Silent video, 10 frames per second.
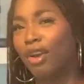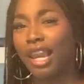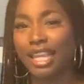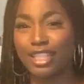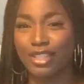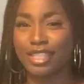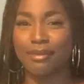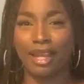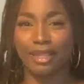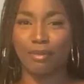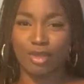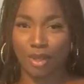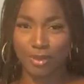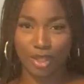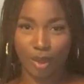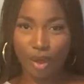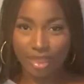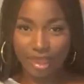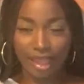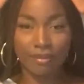Like, it just seemed like the most obscure
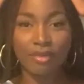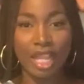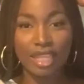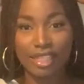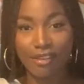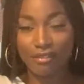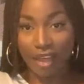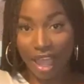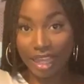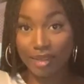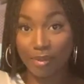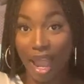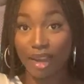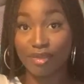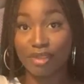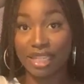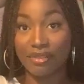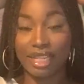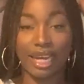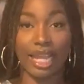thing to find, but I really,
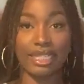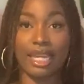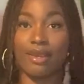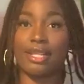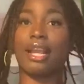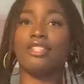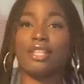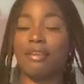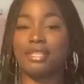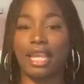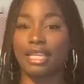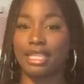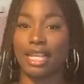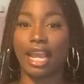really liked it, and I was like, I just have to get it.